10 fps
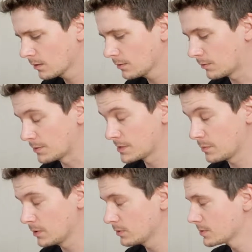or
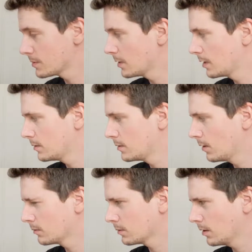CPUs, they
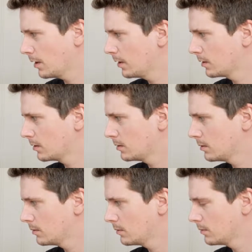don't
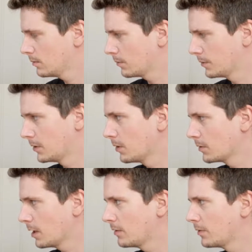like, or they
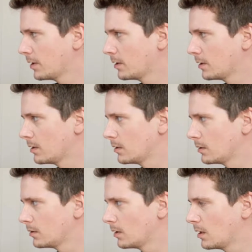don't have
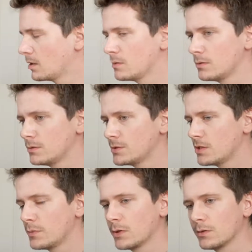a
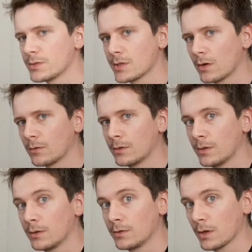GPU, so
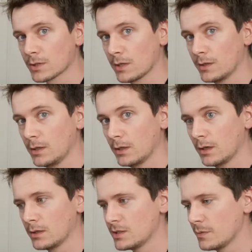you actually need
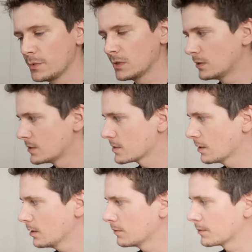a GPU inside of